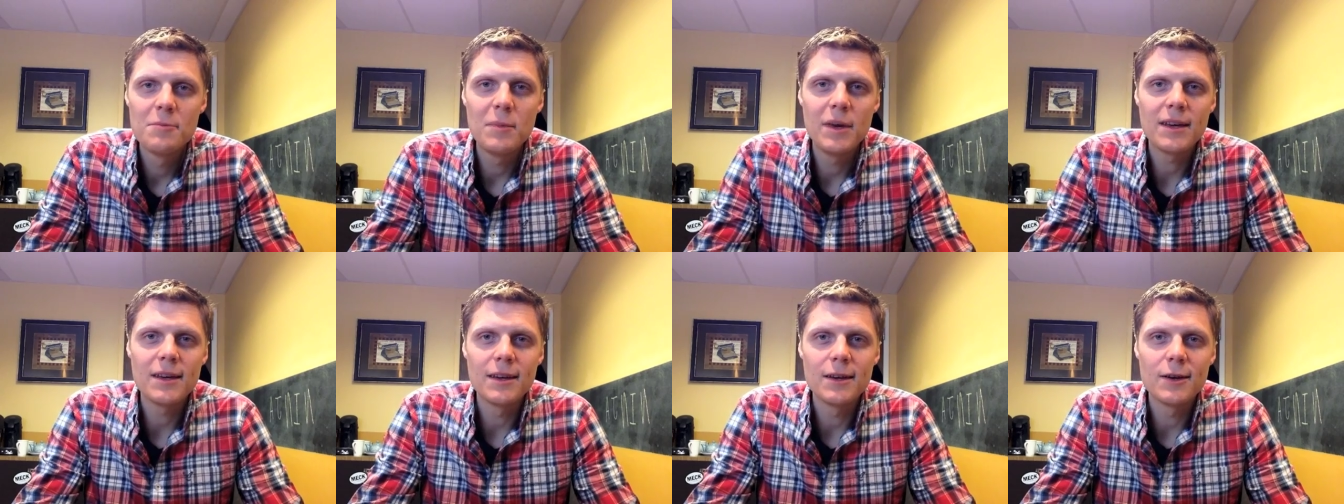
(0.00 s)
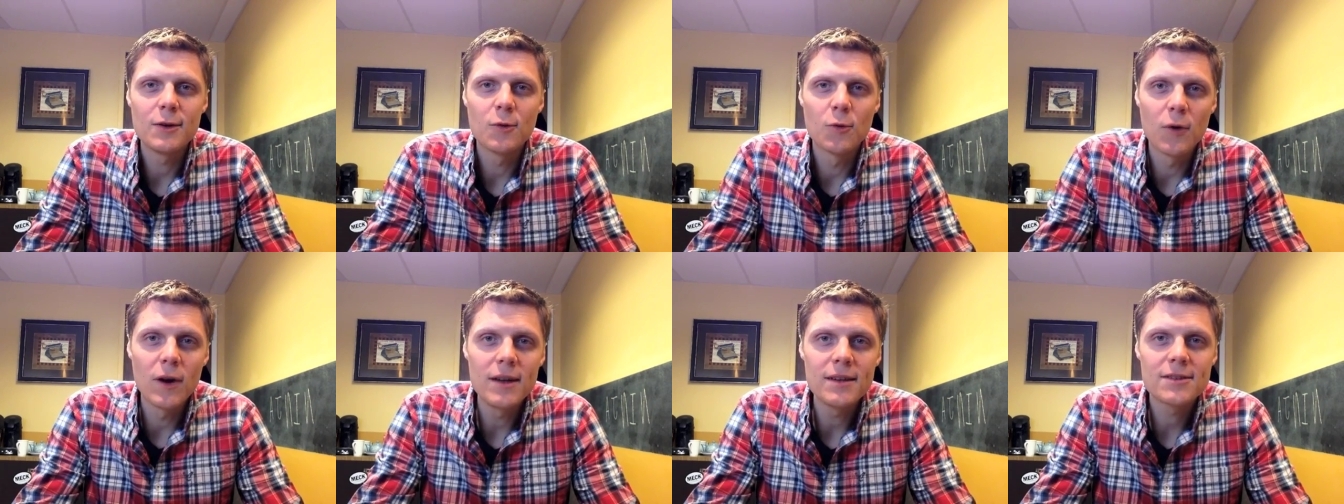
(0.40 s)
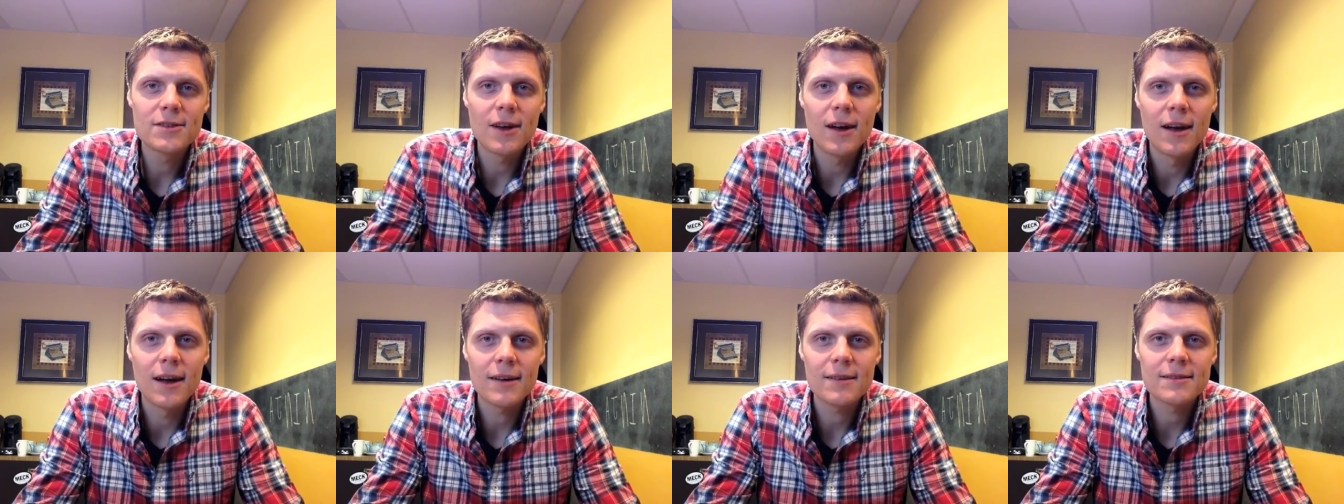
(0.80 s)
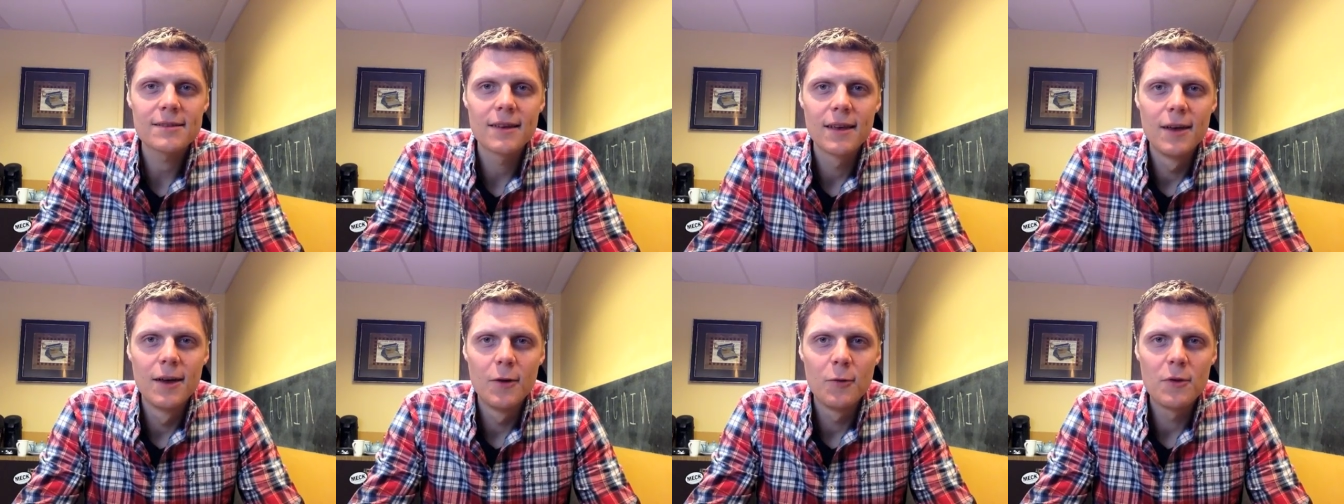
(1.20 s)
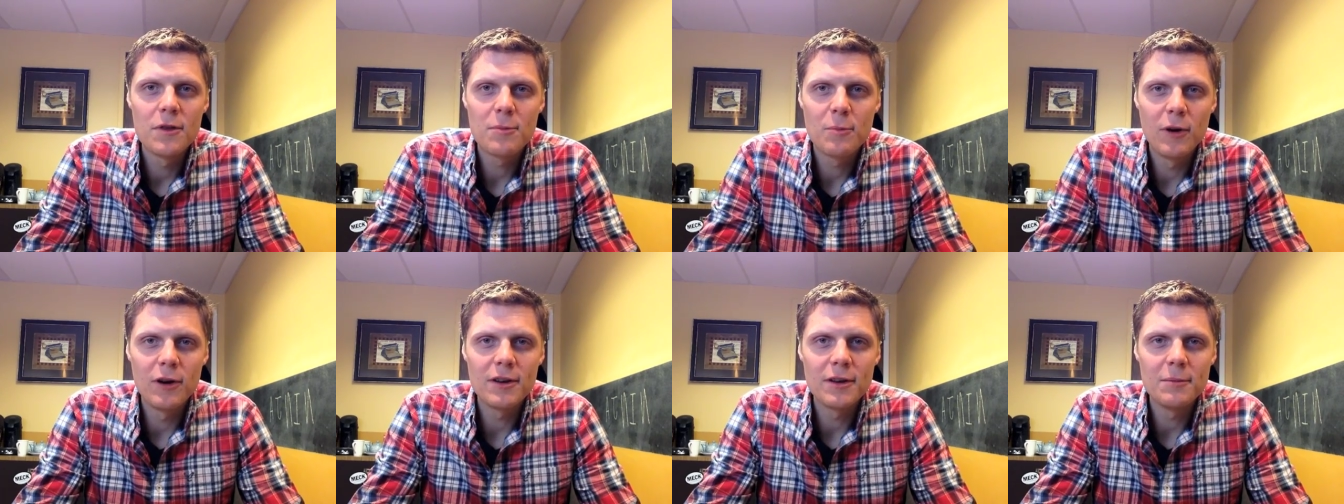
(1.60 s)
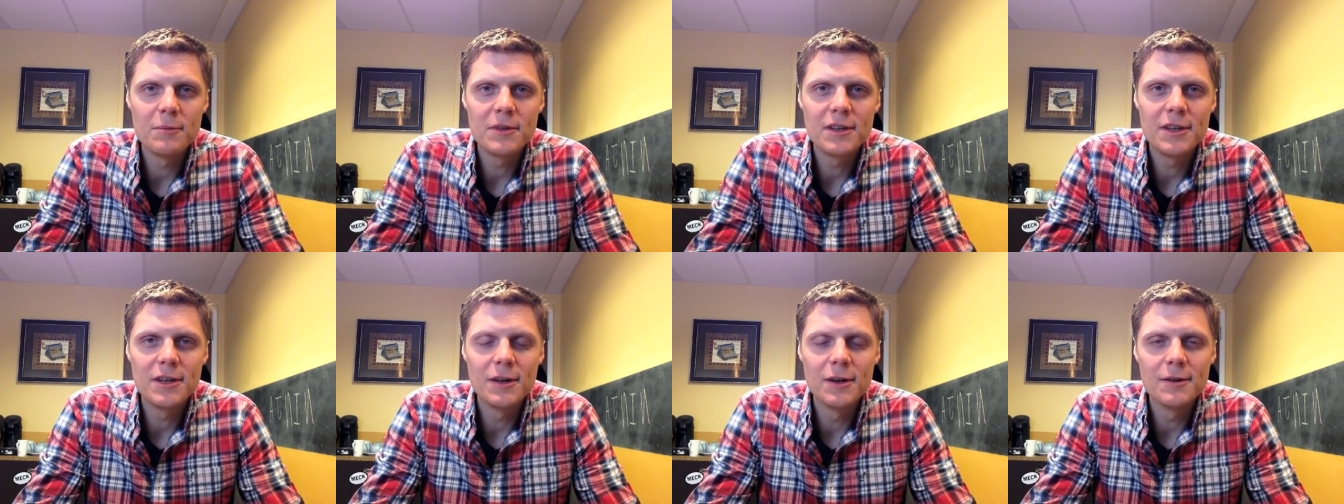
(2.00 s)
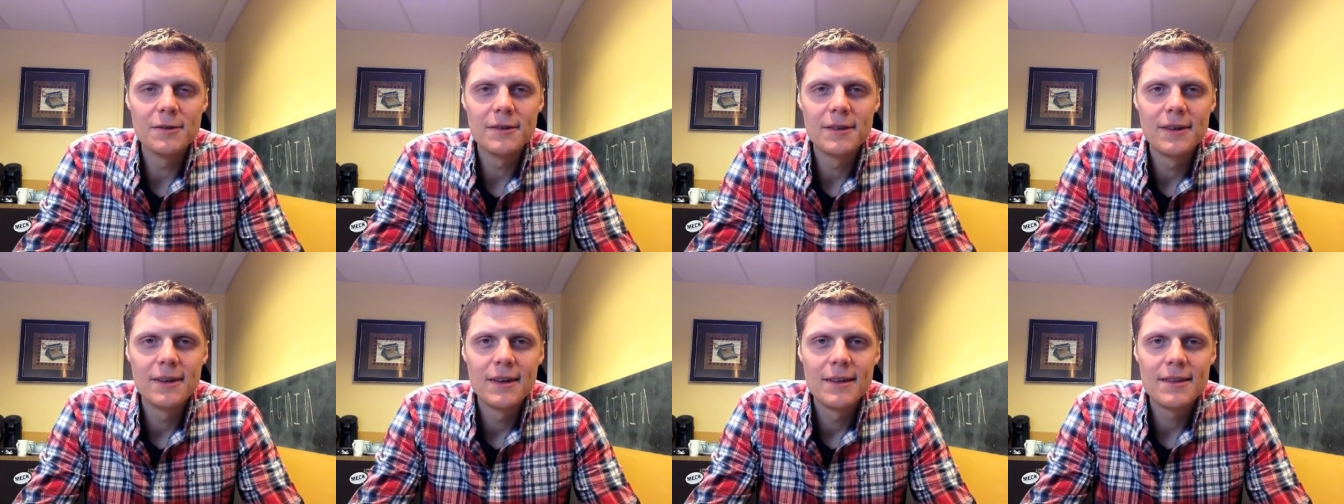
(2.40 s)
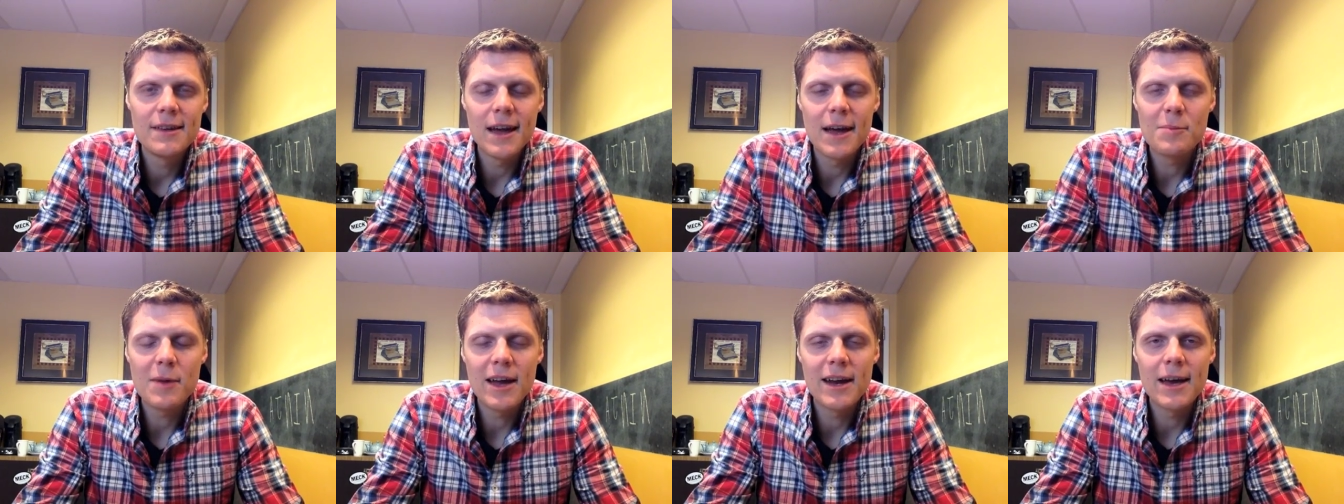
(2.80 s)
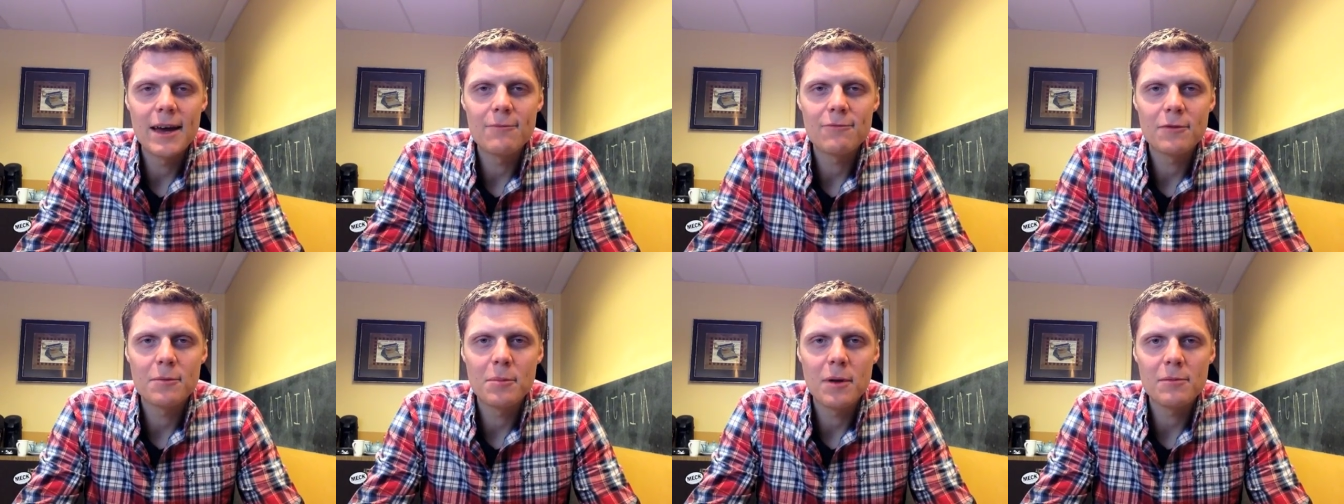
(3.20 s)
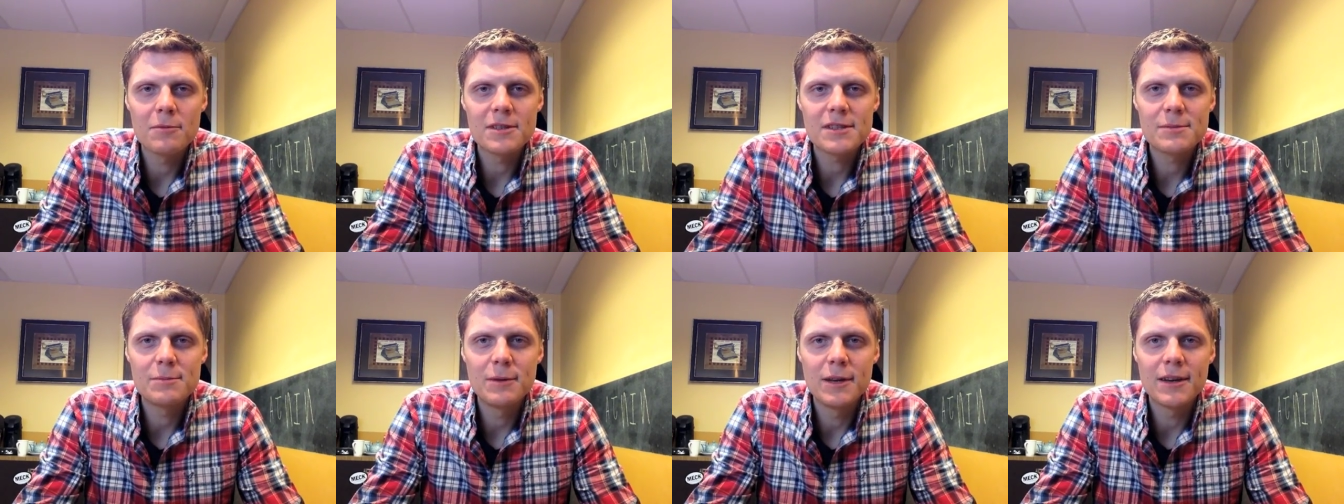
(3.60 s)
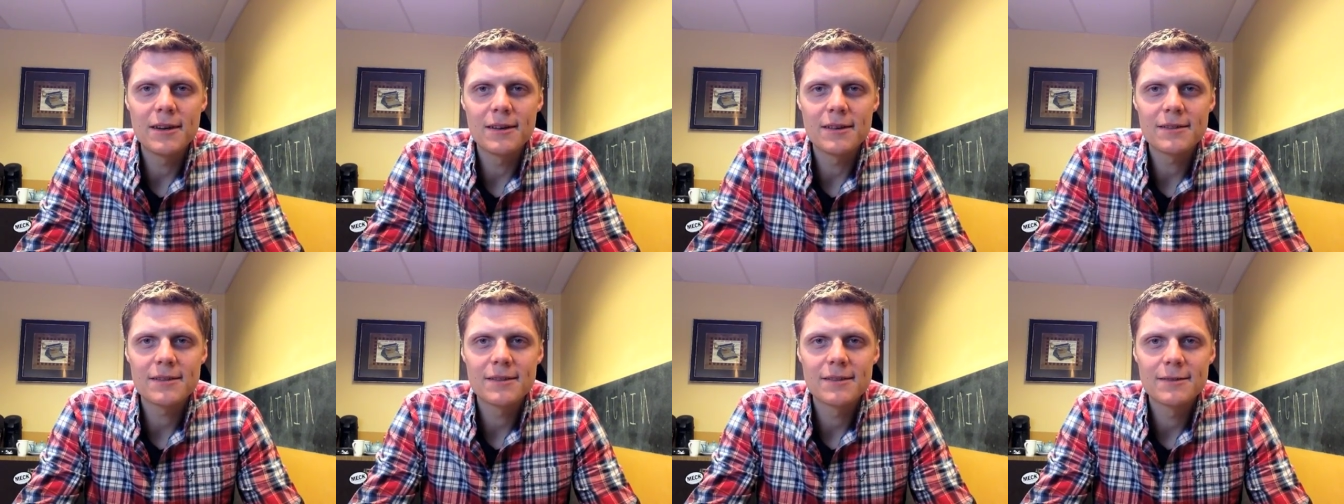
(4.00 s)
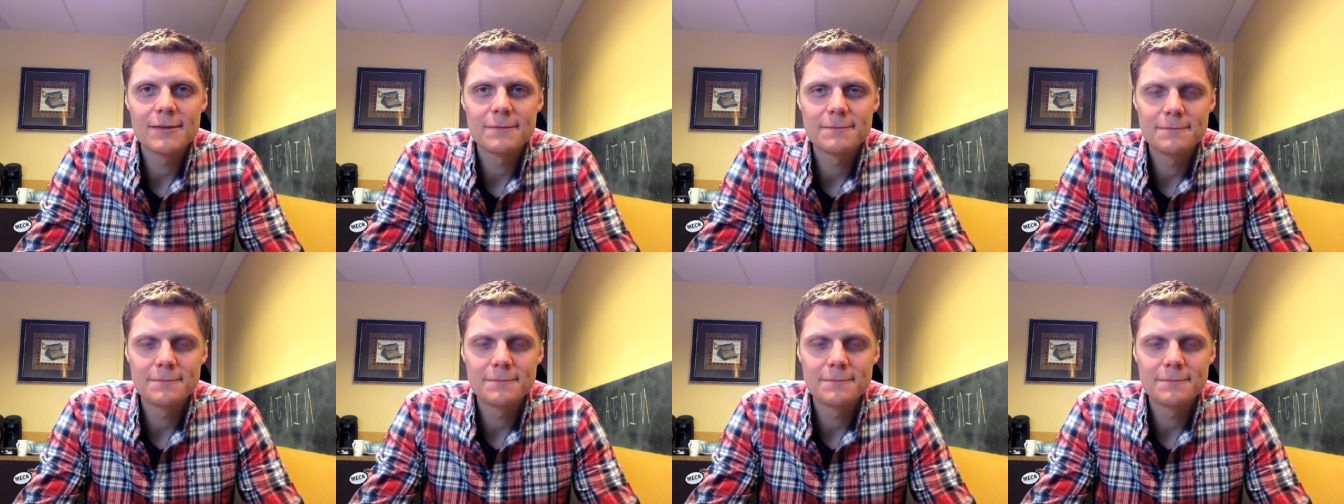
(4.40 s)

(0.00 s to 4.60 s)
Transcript: making great talks with Podium Cue, the iPad app for public speakers.